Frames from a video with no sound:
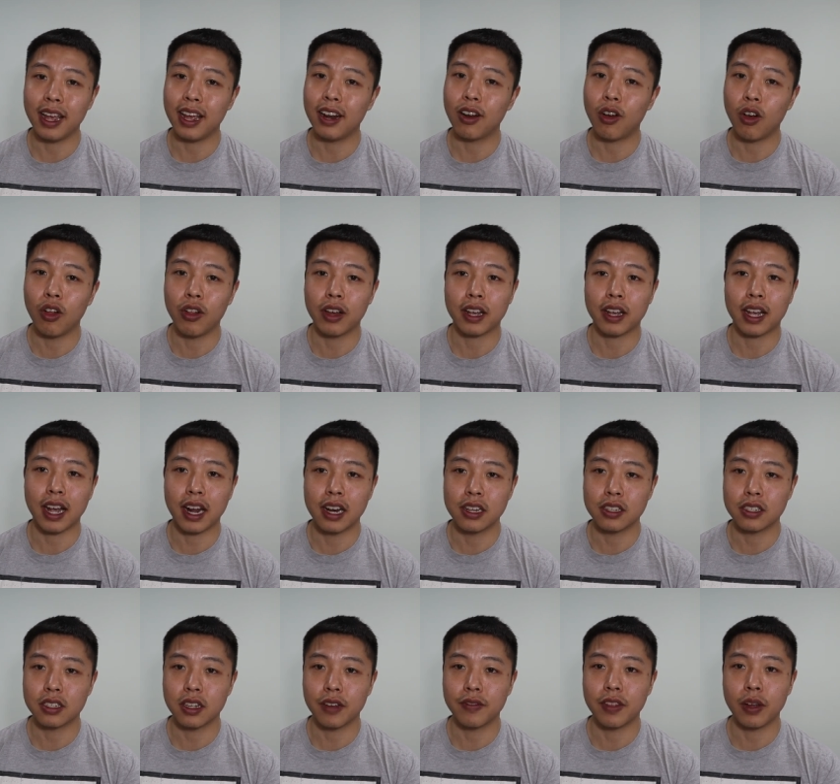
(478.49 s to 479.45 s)
and all that kind
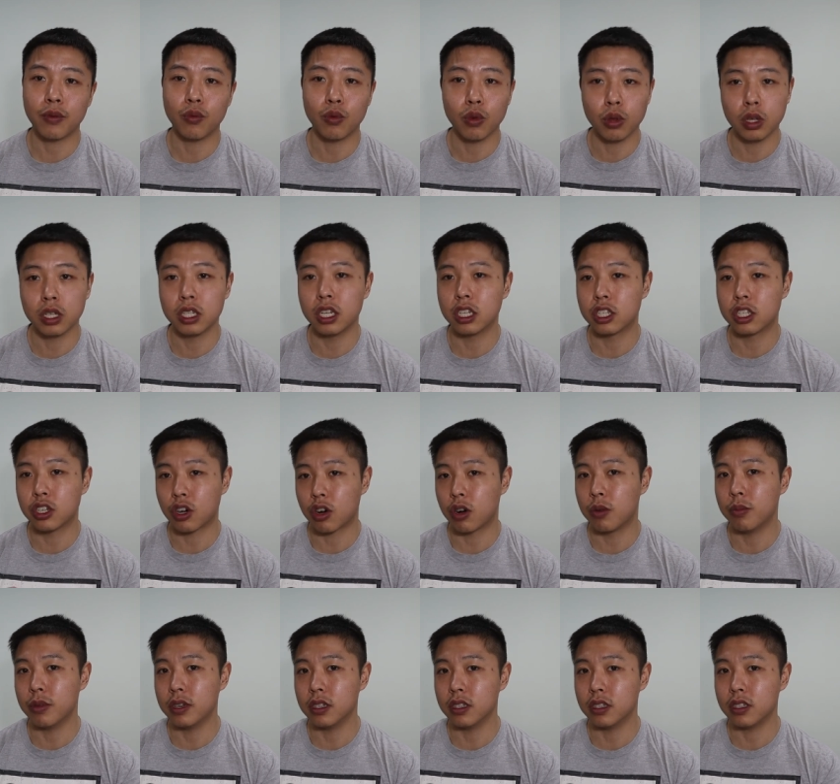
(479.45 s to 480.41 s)
of stuff that really
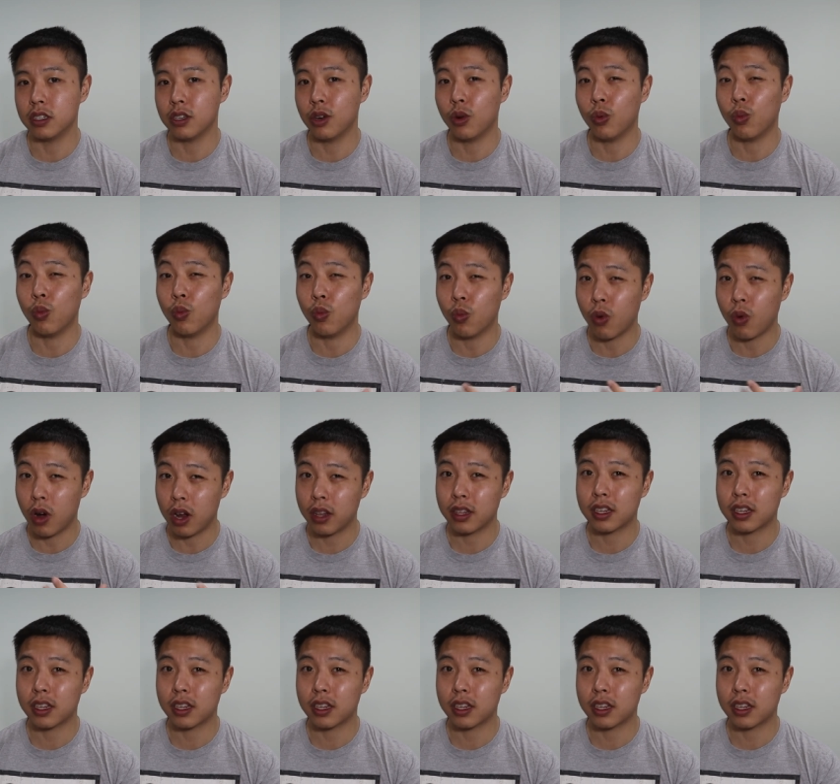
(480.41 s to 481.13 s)
determines, you know, what